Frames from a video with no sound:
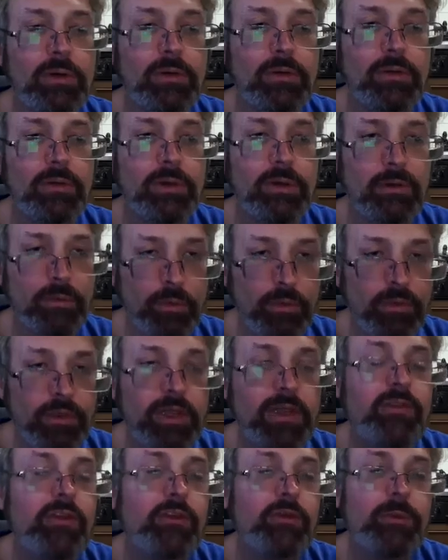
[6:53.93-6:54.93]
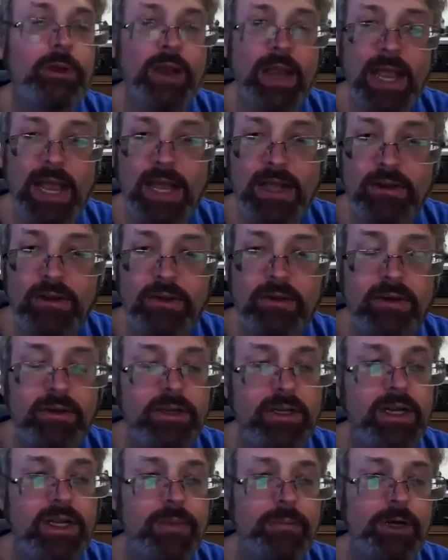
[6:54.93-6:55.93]
another thing that's been added in
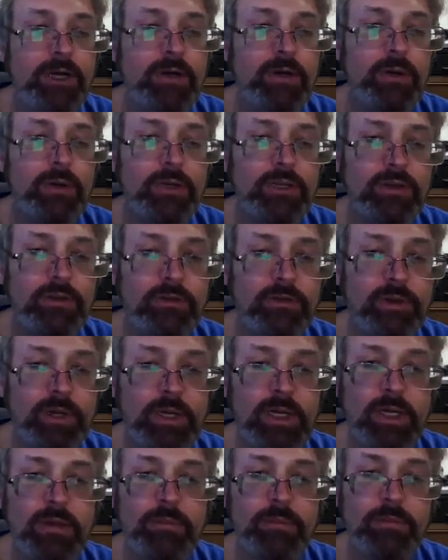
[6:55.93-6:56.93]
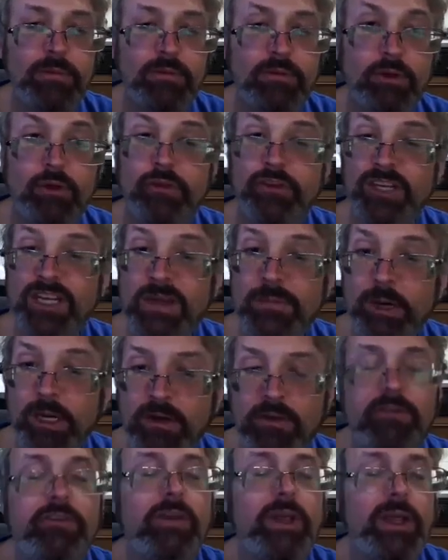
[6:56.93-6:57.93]
Kanibako is it's called
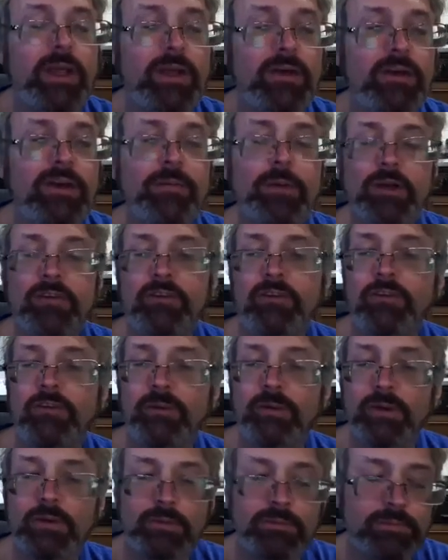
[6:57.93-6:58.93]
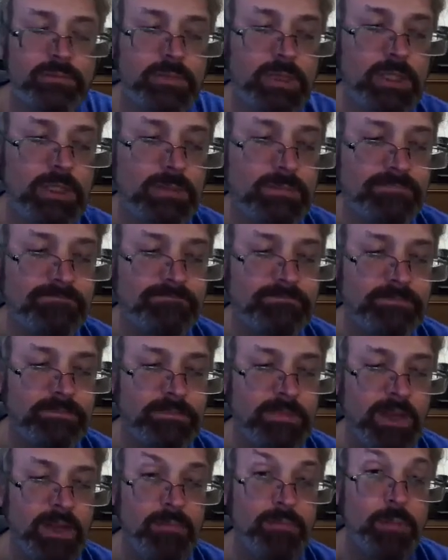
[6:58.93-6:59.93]
TMUX. TMUX is a
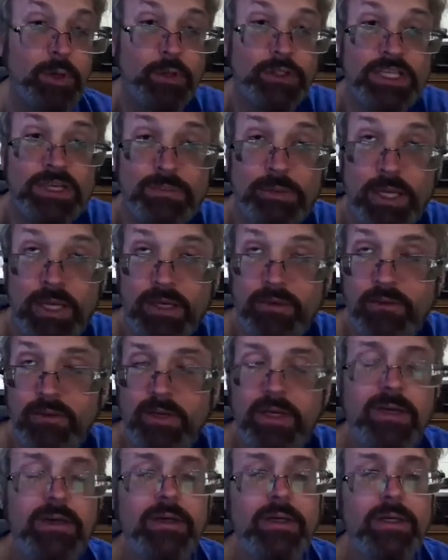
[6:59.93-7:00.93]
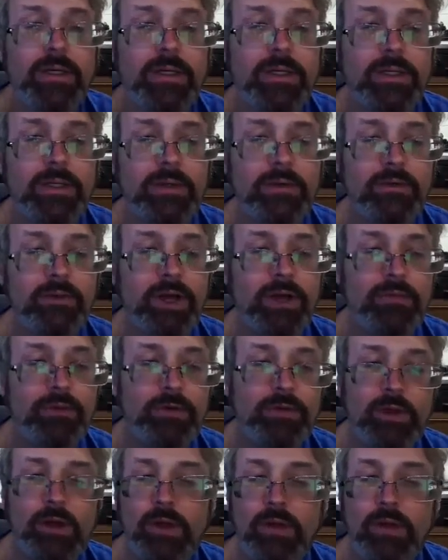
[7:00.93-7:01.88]
multiplexing software. And all